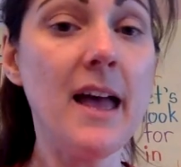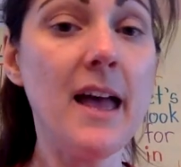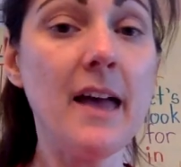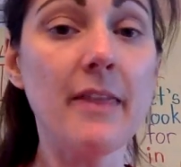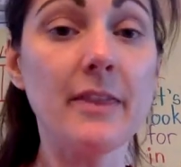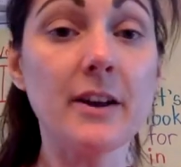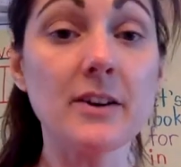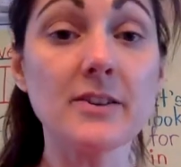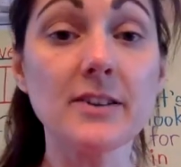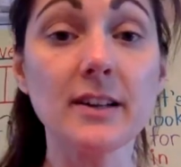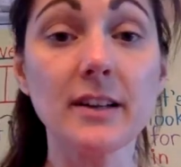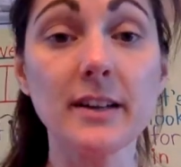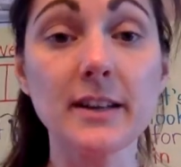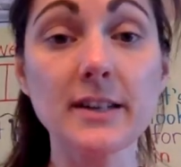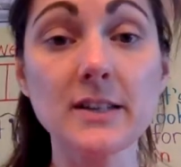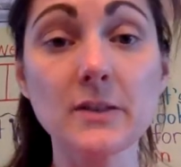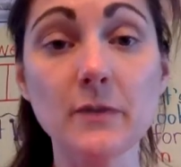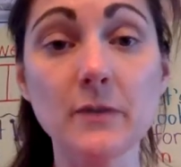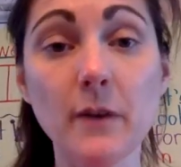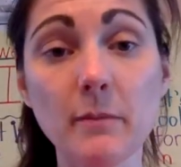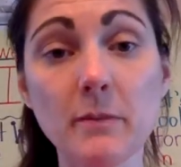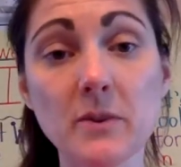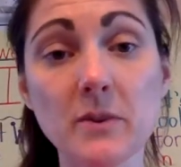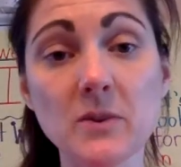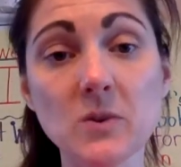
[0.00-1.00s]
There's a list
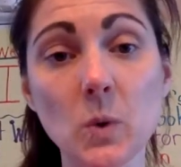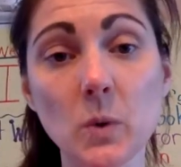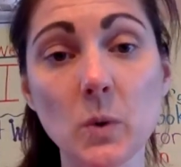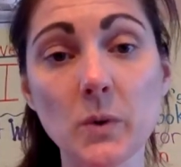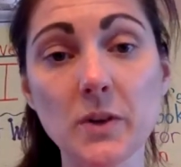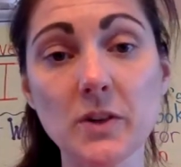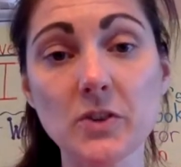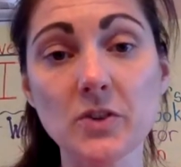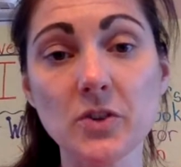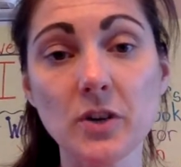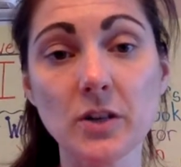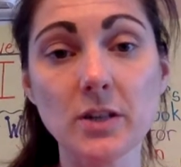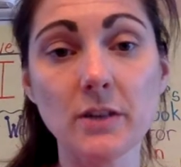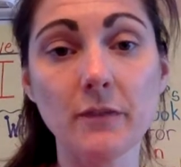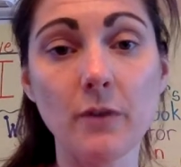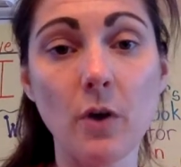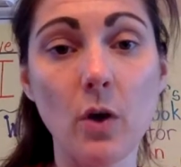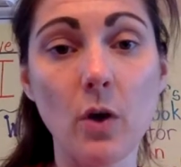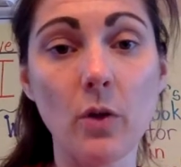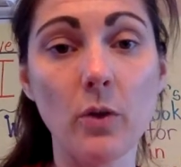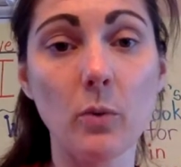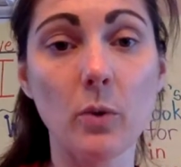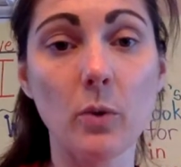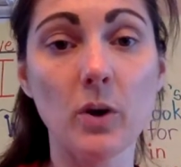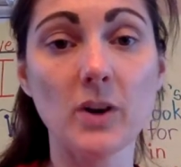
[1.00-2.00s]
from the school district of all
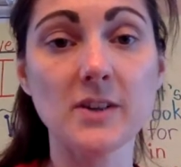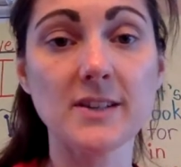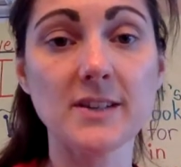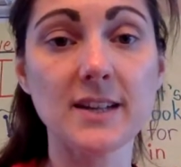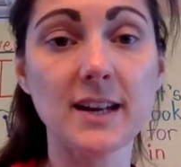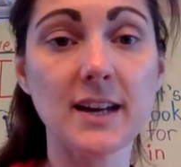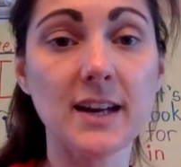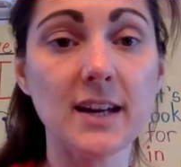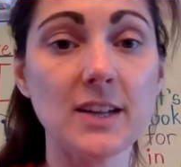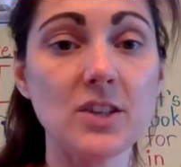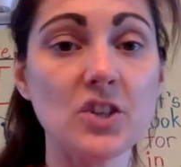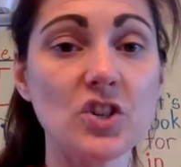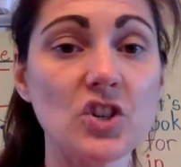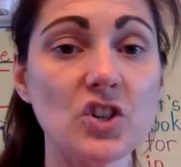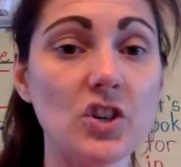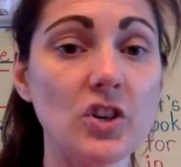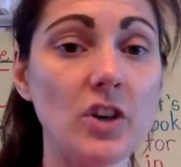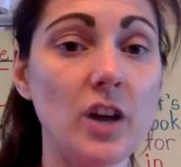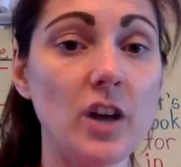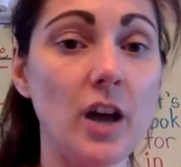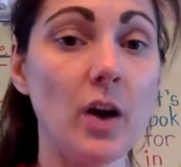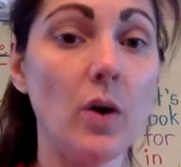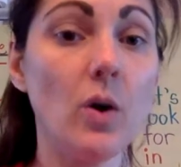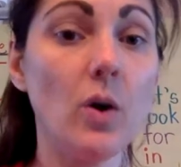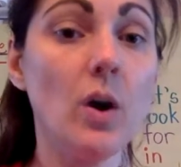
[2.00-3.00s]
the words the kids should
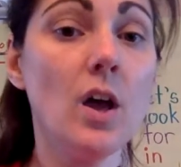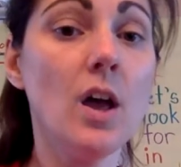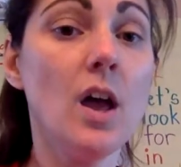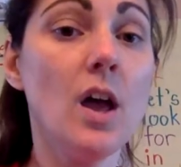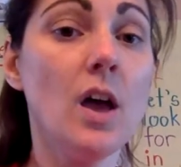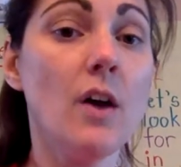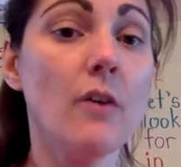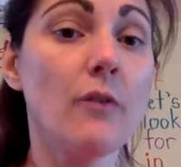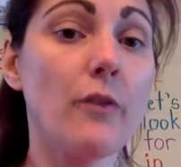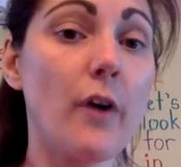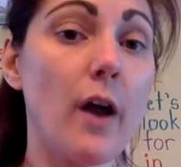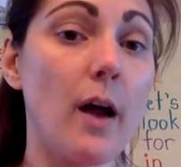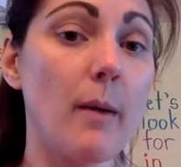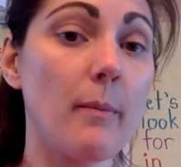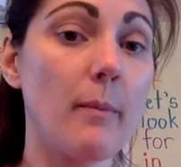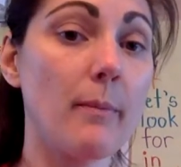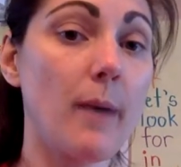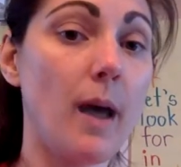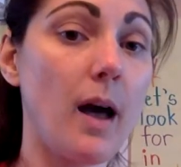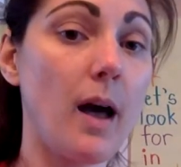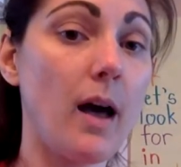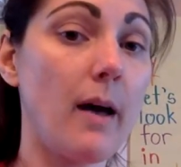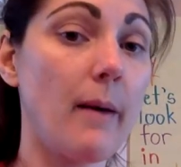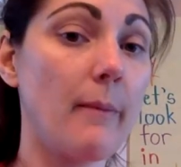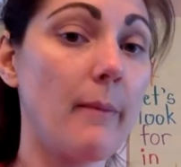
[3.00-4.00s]
know from
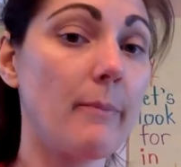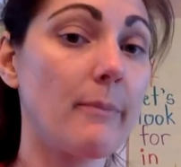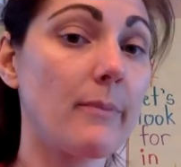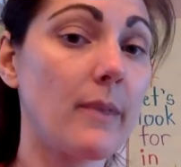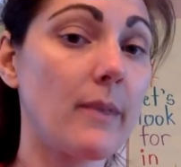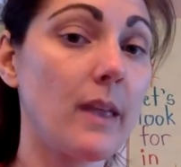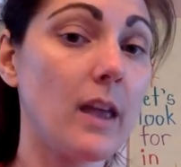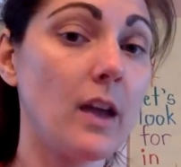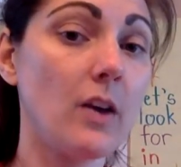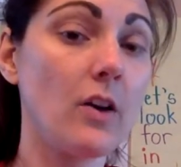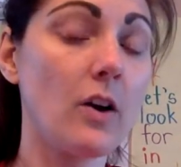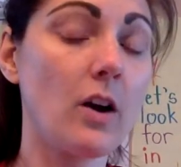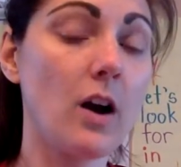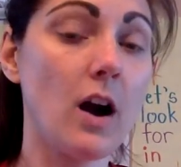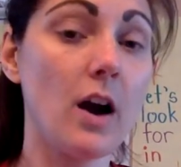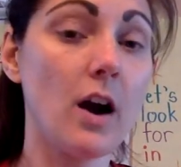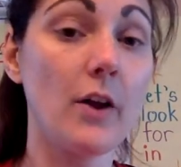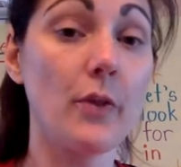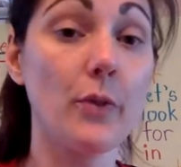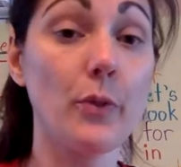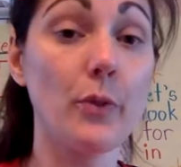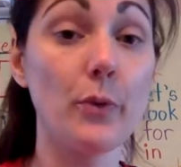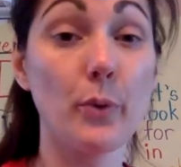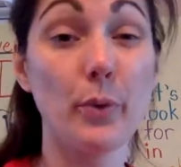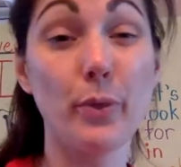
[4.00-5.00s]

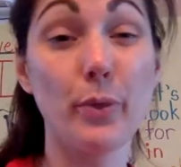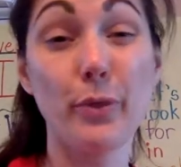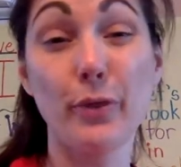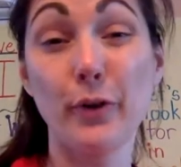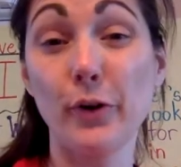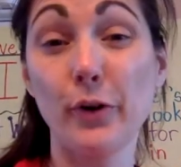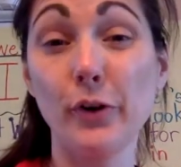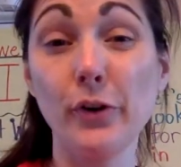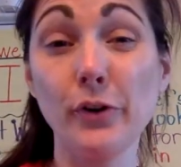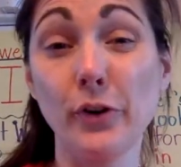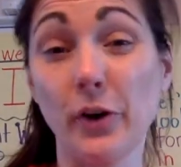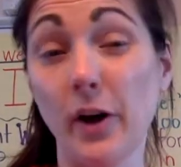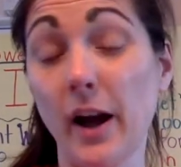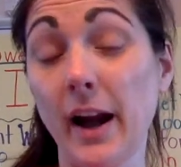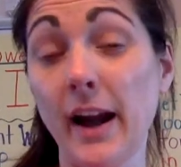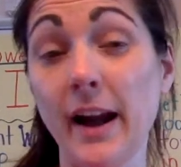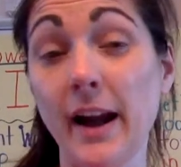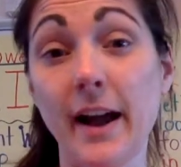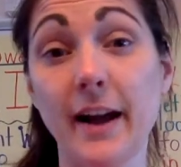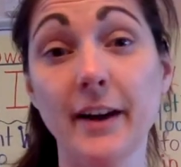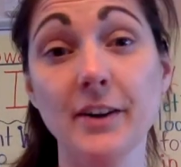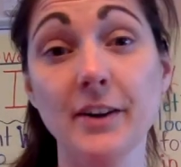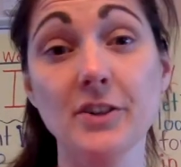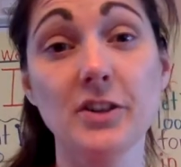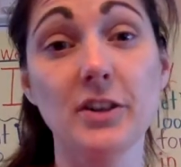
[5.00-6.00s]
kindergarten through third grade,
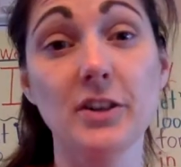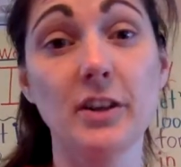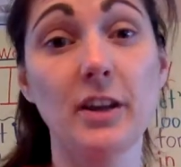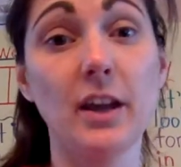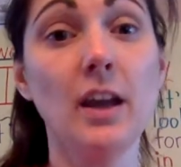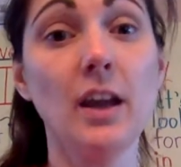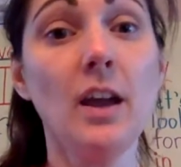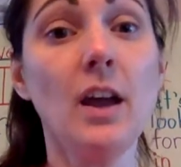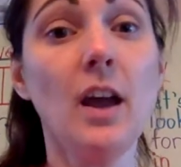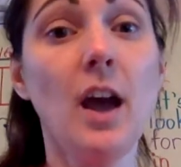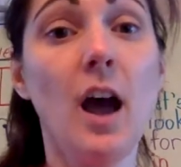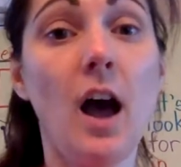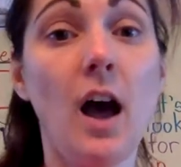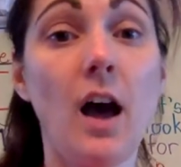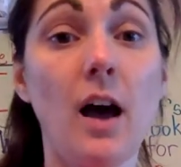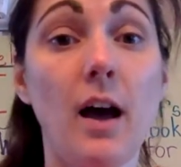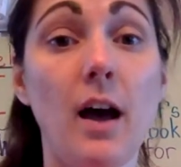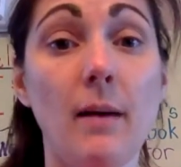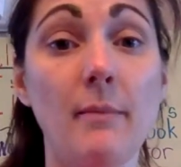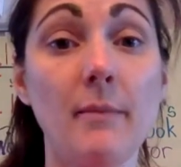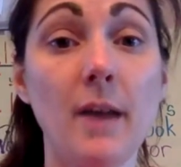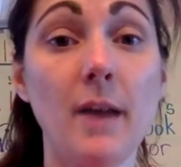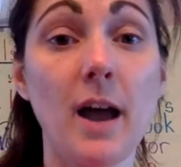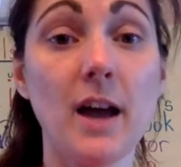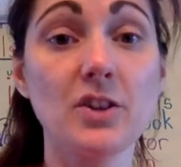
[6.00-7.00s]
actually.
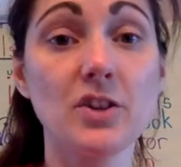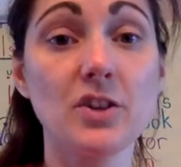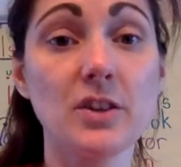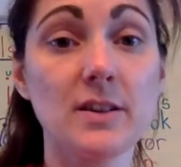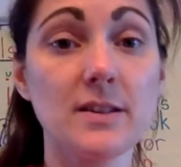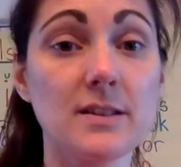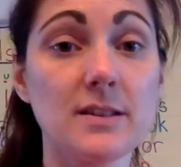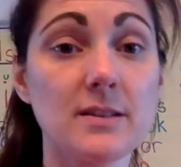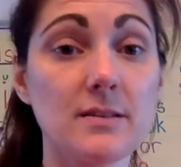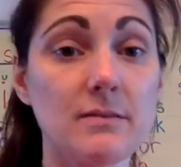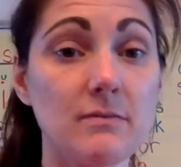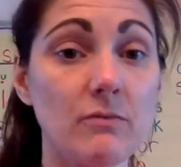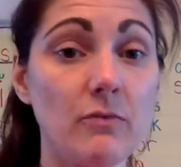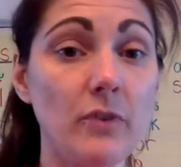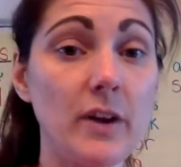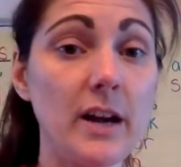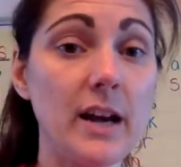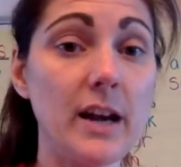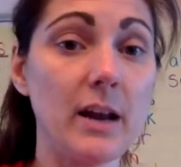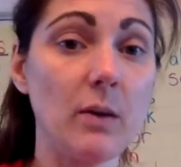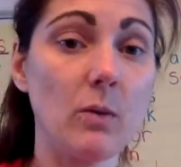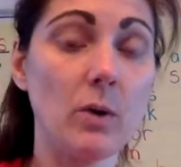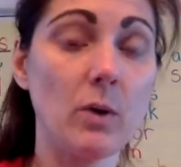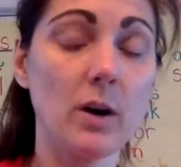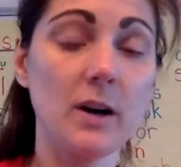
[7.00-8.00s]
Not just
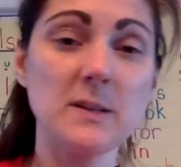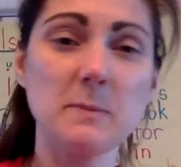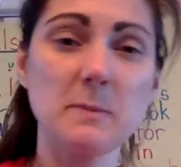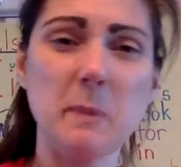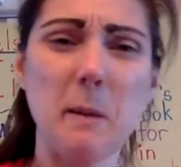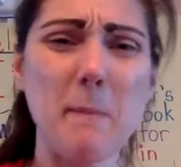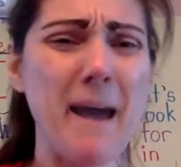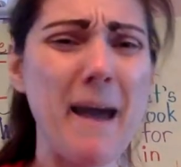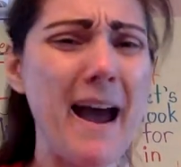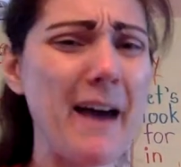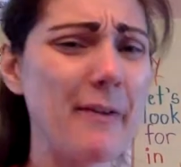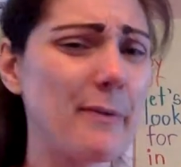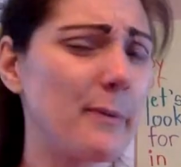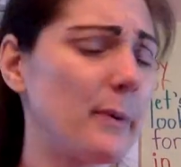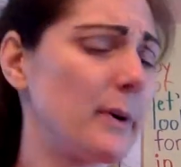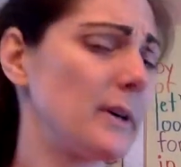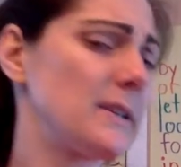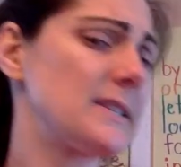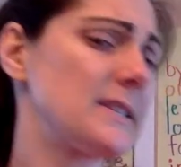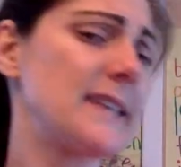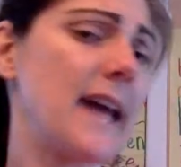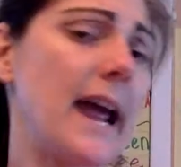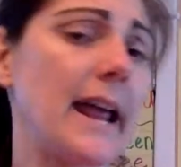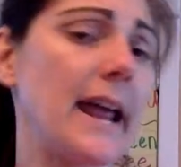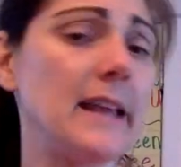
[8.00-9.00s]
reading words, but math
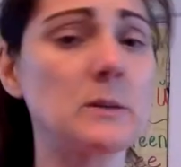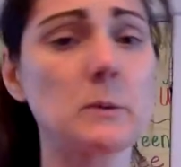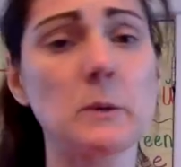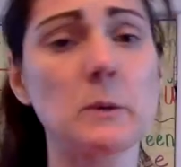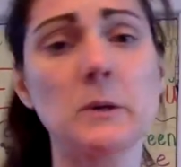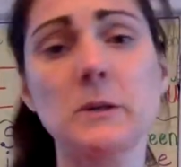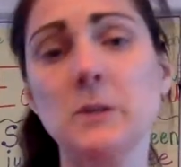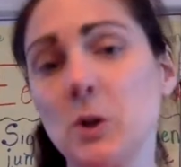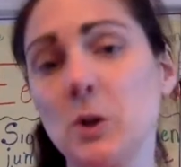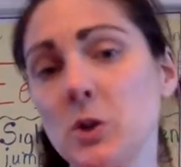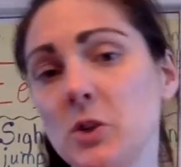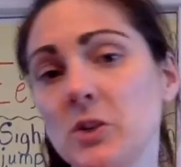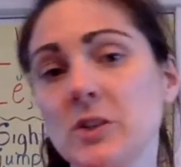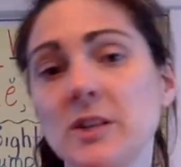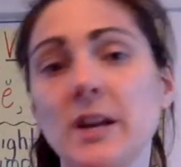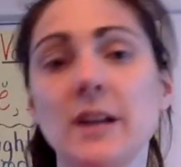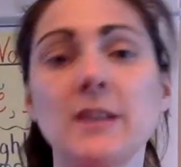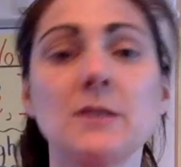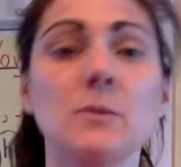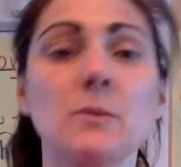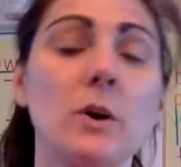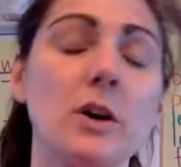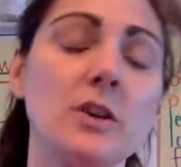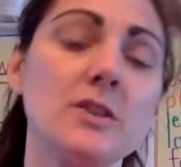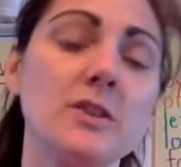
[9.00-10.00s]
words, science words, social
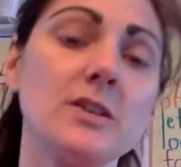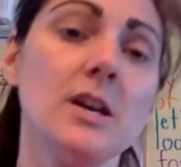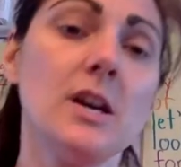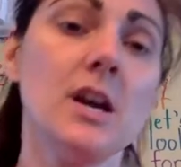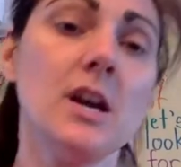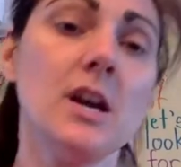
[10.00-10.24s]
studies words.